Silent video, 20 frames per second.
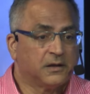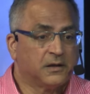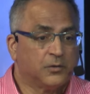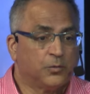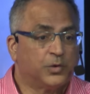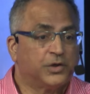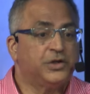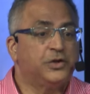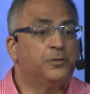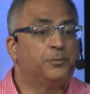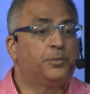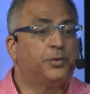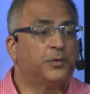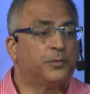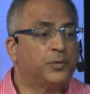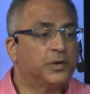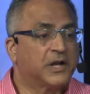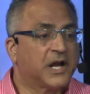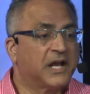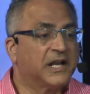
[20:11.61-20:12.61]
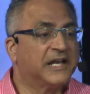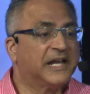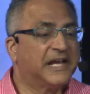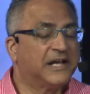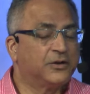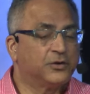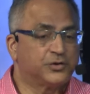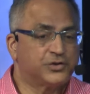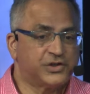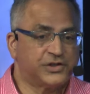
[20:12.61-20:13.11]
what do you put what kind of
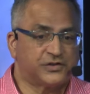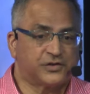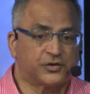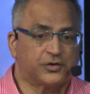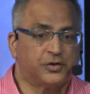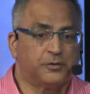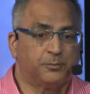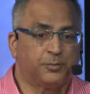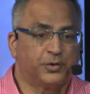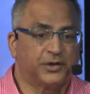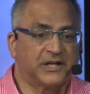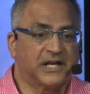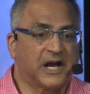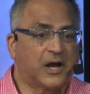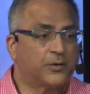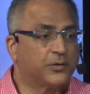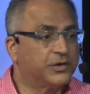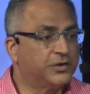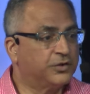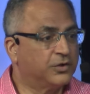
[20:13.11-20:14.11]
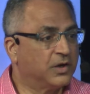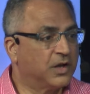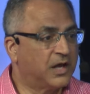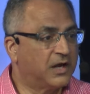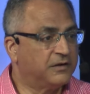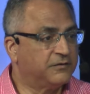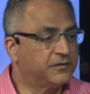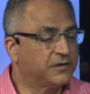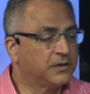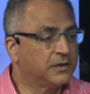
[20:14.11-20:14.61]
energies are you putting out in your
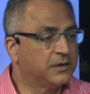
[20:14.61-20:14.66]
life?